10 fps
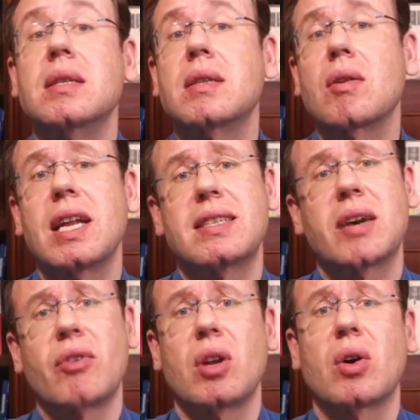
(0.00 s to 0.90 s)
So let's
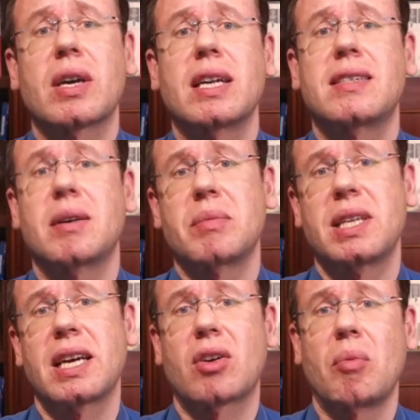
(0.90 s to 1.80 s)
have a look at some
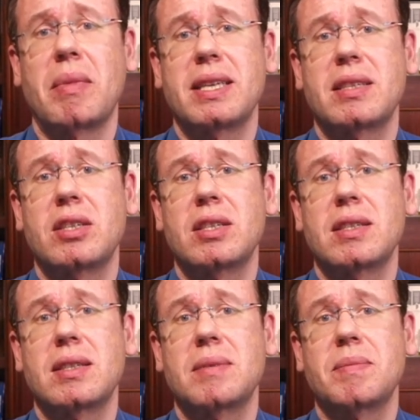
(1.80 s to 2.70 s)
take-home messages.